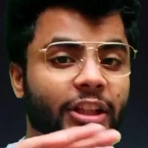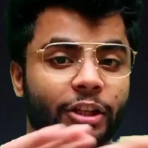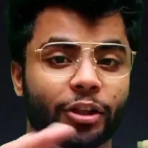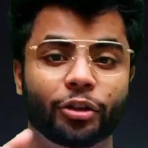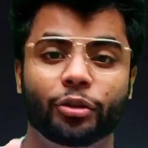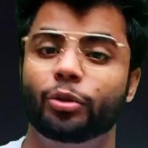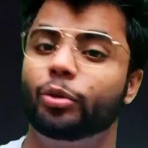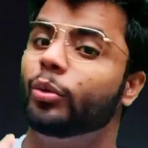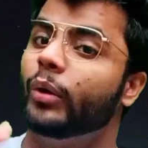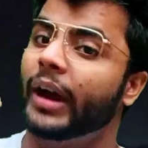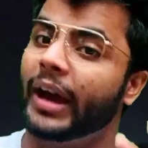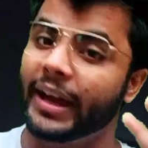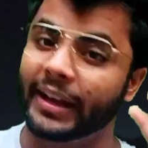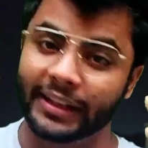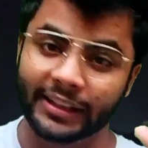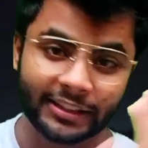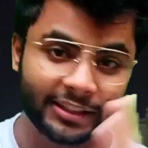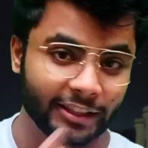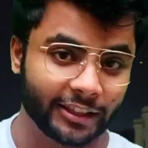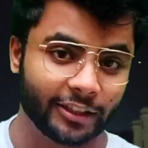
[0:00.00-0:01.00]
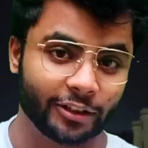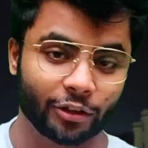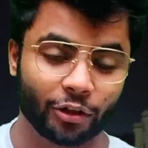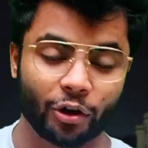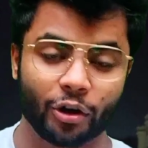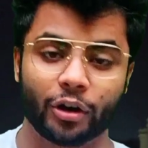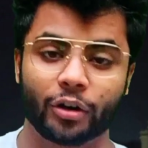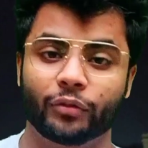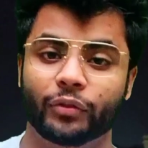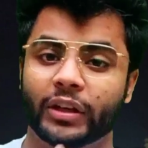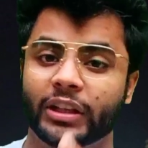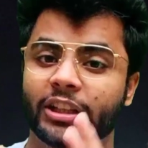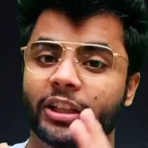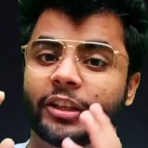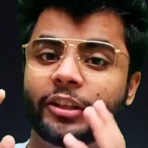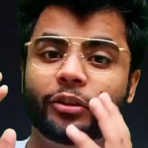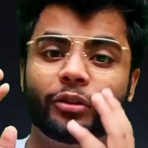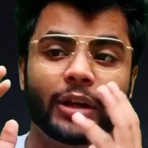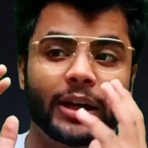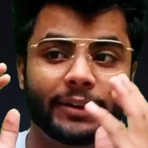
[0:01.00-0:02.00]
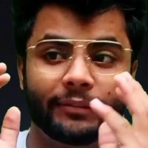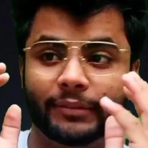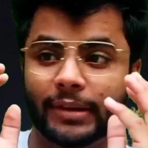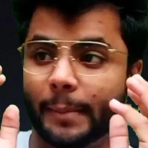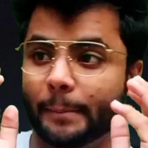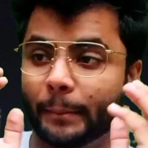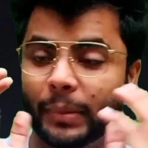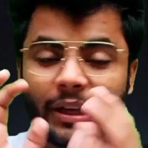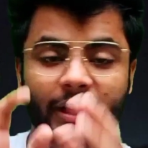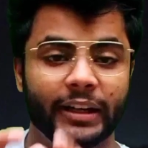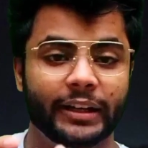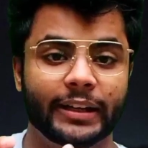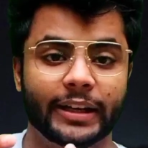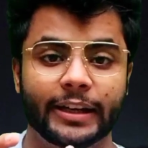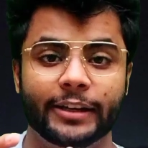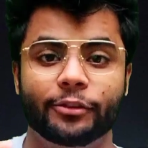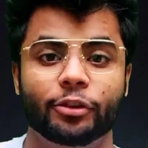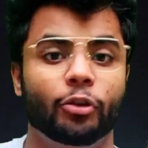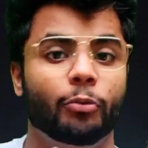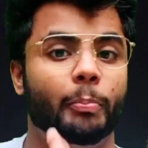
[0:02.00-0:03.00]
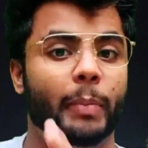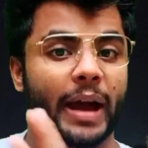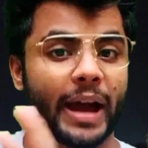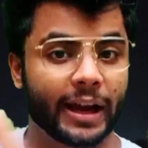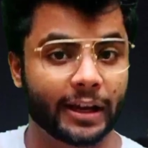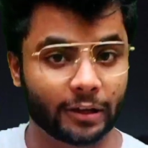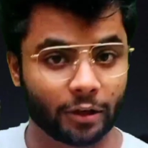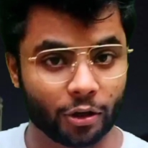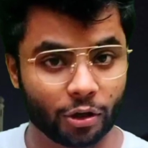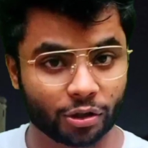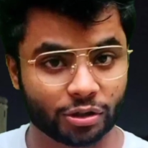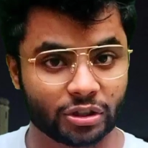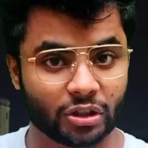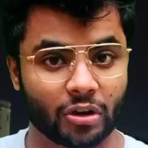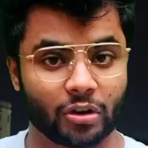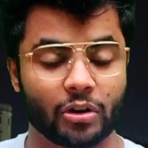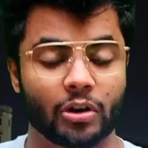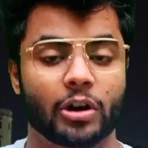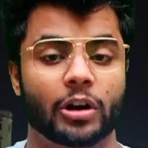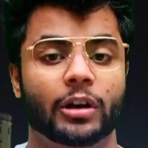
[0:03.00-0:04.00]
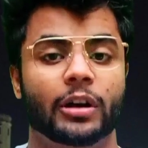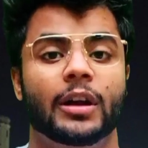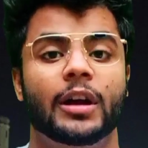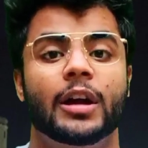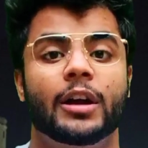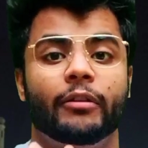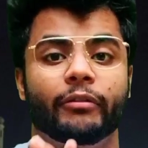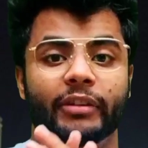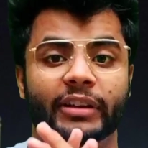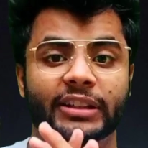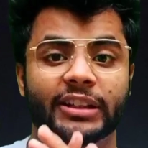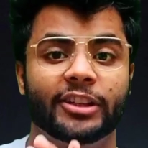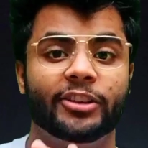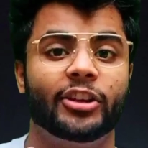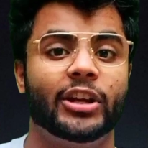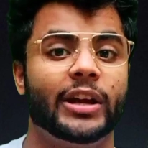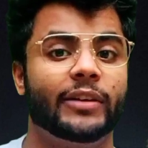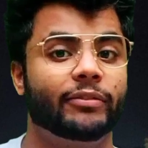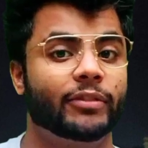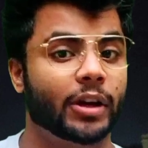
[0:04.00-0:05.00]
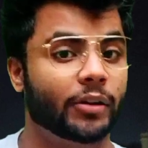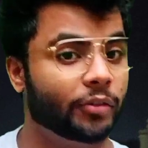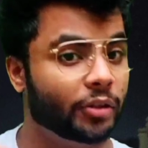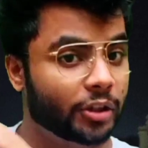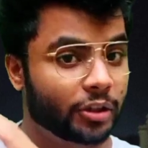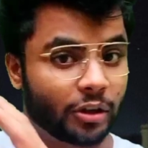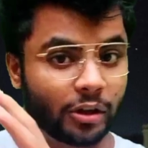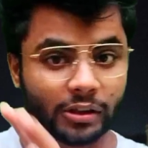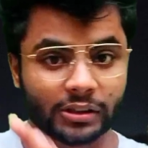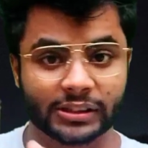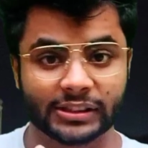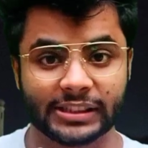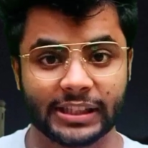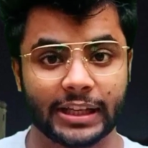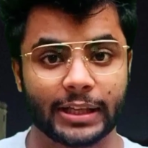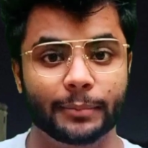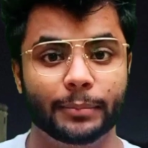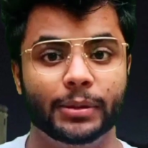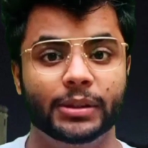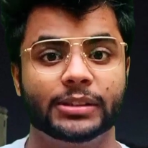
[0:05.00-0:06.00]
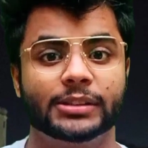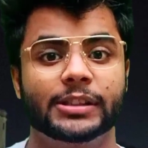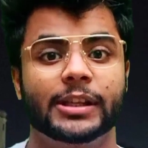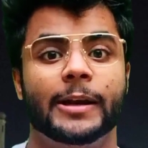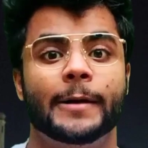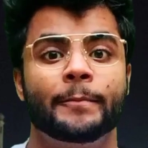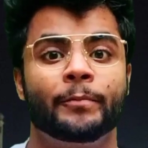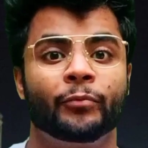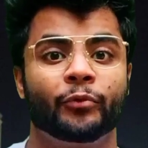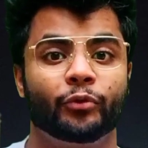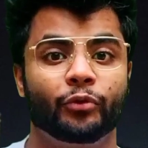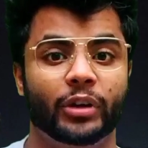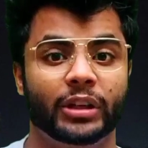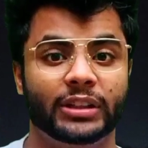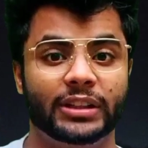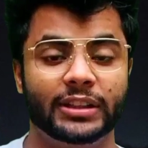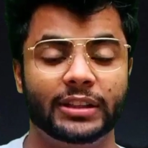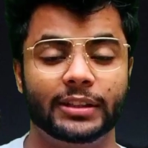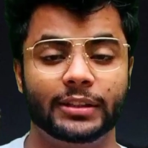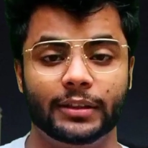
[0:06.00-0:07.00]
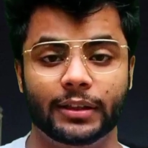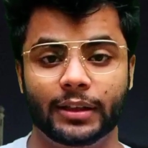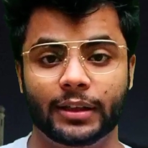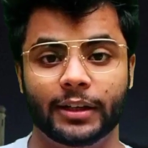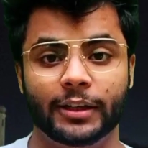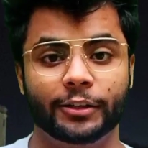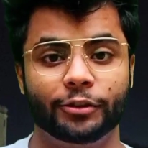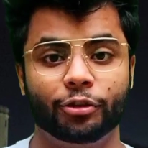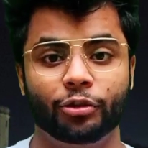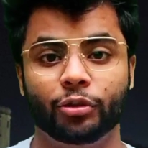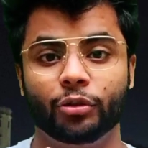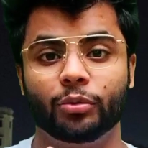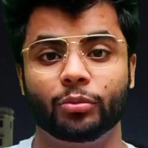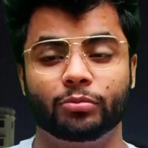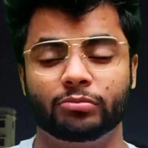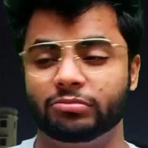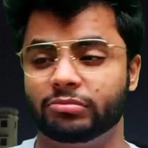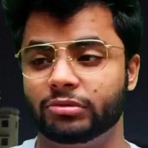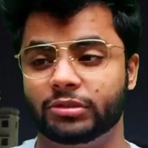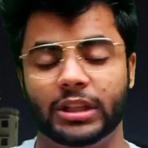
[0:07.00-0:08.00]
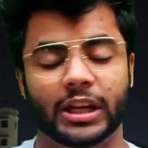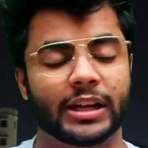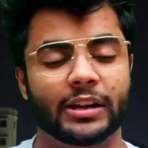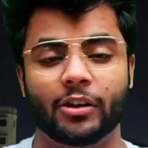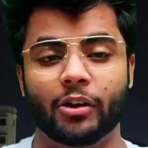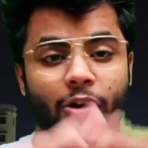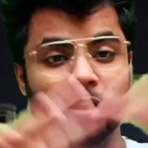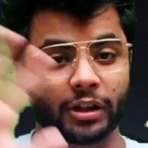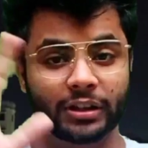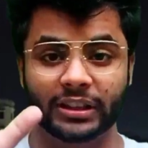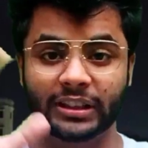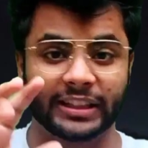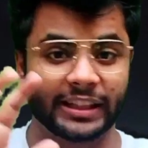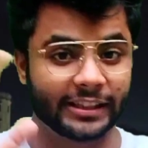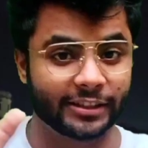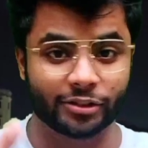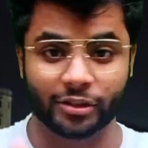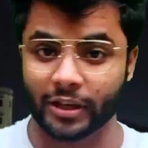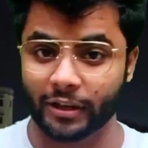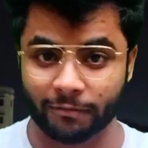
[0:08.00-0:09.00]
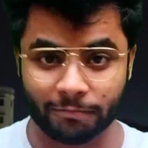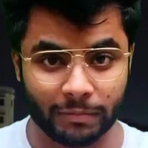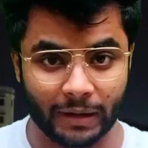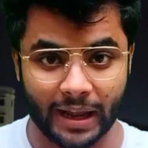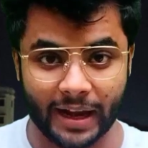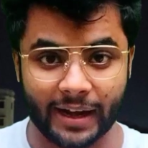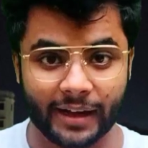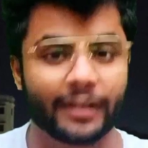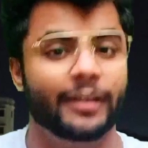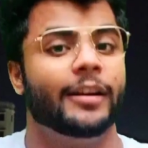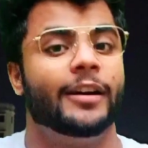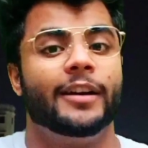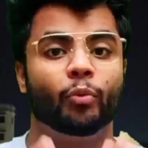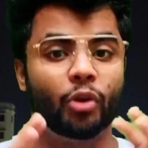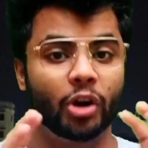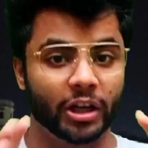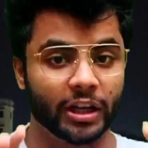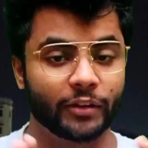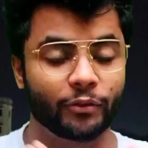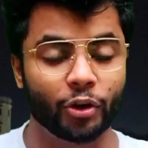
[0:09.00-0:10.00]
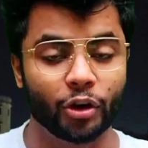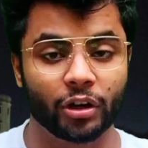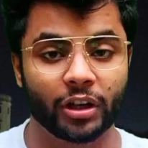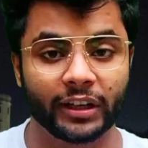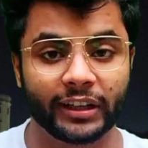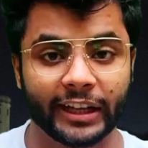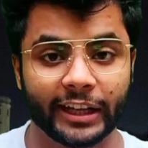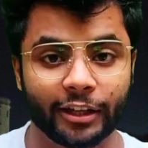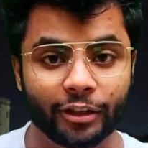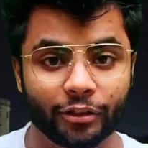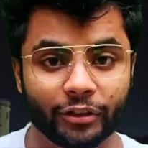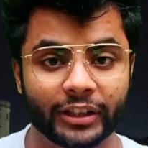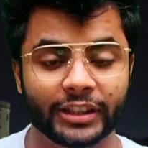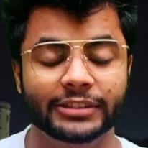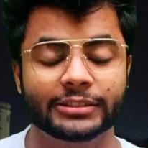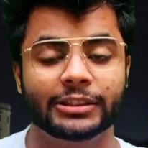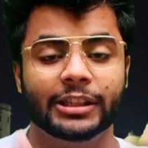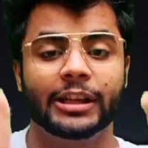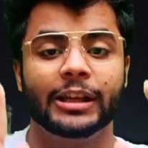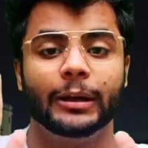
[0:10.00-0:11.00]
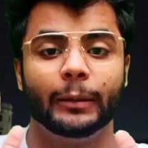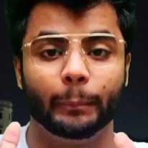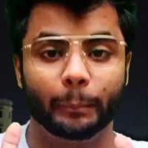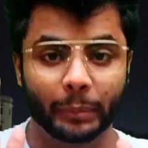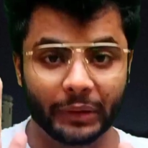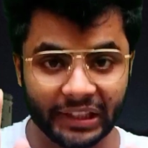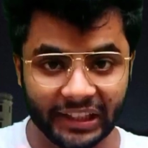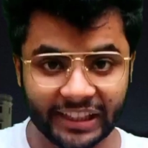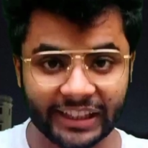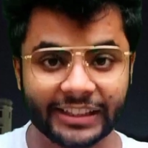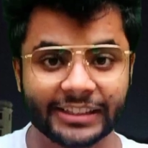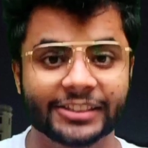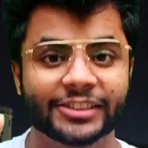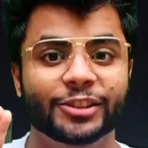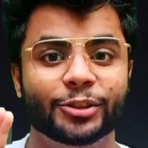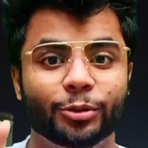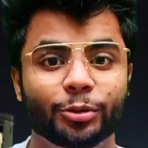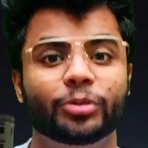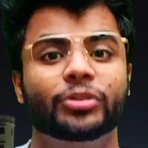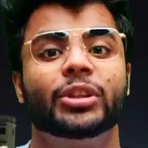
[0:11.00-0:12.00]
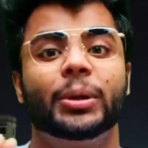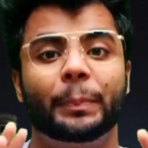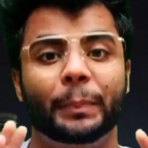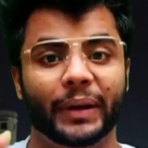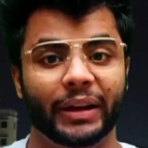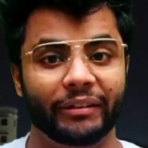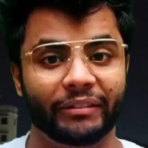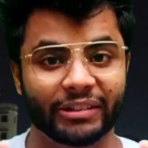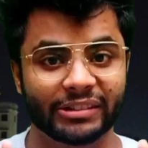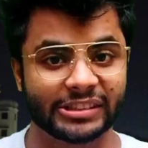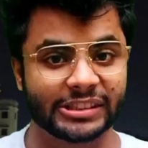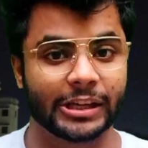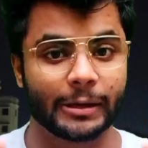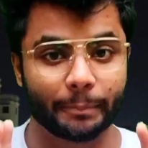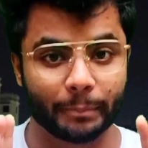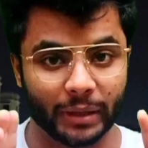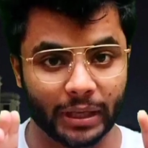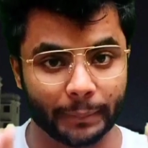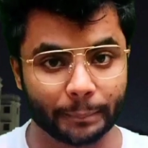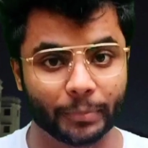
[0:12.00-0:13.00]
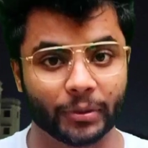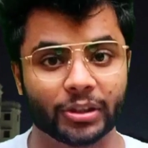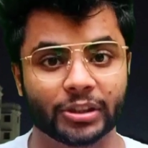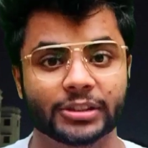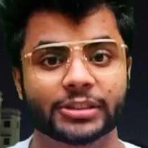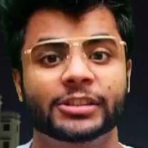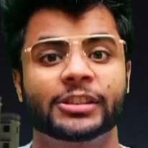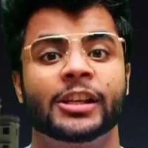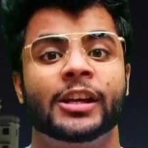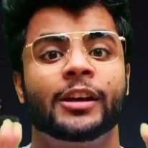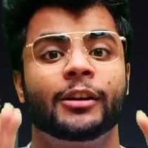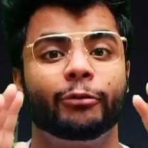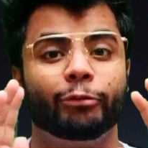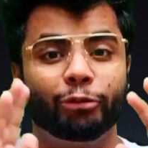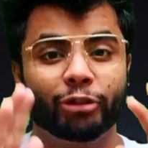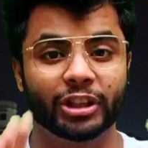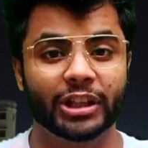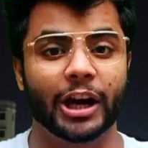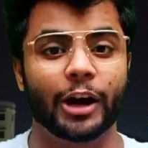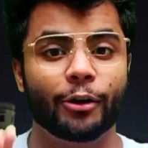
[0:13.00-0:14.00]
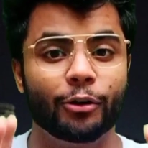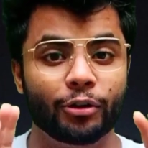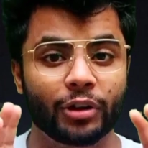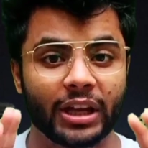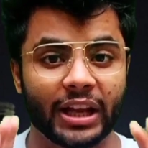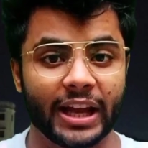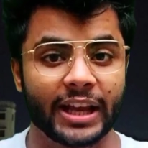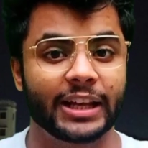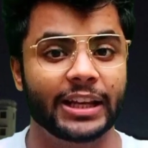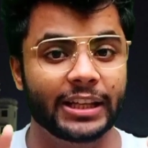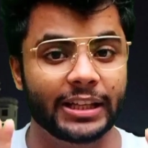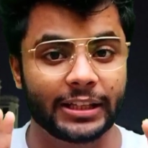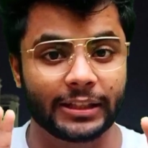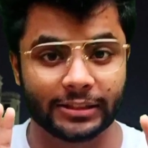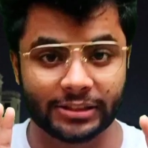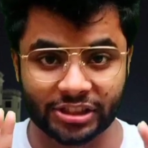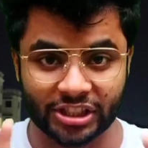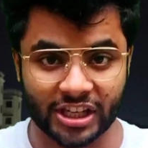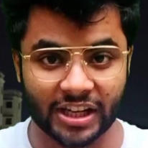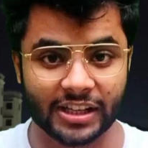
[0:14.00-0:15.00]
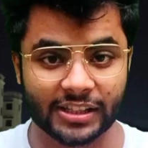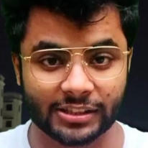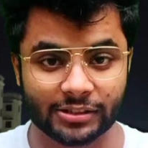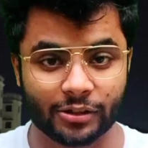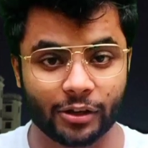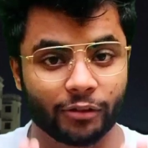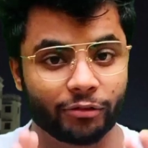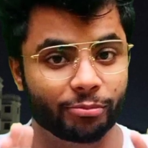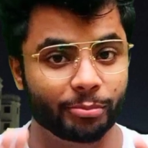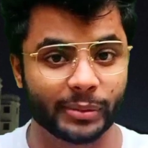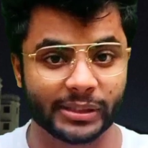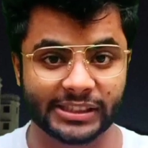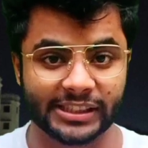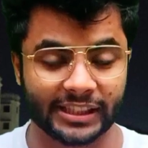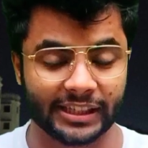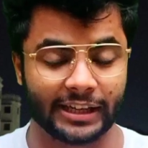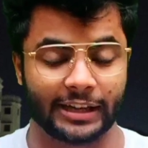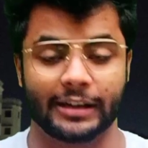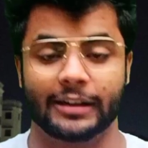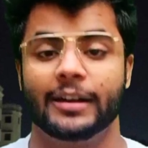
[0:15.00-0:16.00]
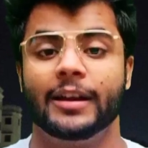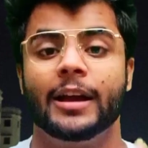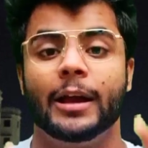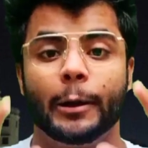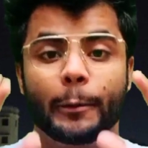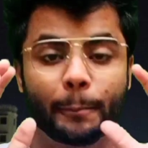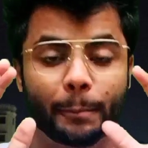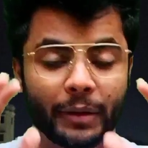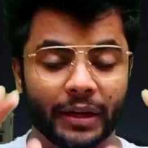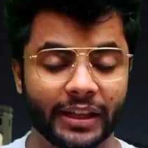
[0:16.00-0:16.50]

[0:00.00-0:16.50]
whether you do anything or not, whether you have completed your backlogs or not, whether you have covered all the syllabus, whether done all the things you have planned, what I want to tell you is, please do the previous year papers without any chance of missing it.